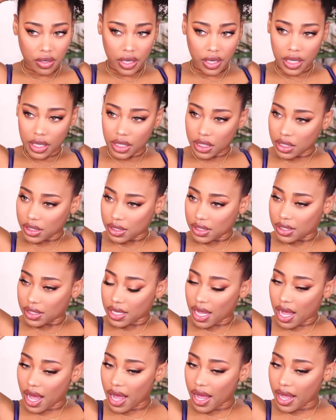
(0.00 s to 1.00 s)
right, it's
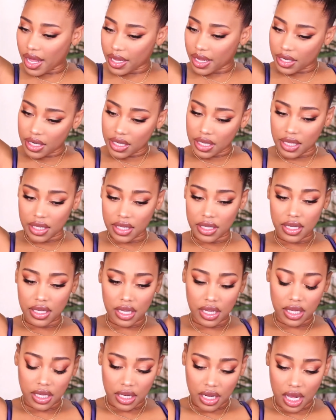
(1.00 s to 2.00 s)
tied, and
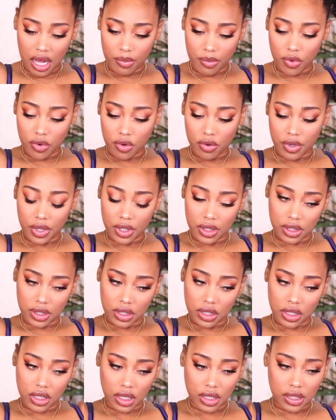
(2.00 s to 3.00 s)
then I'm going to
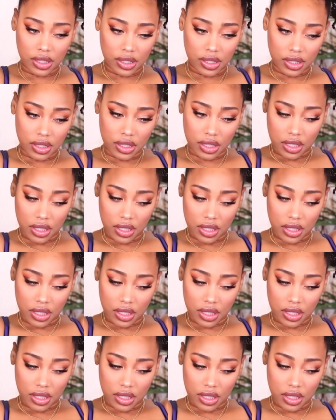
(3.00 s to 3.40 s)
just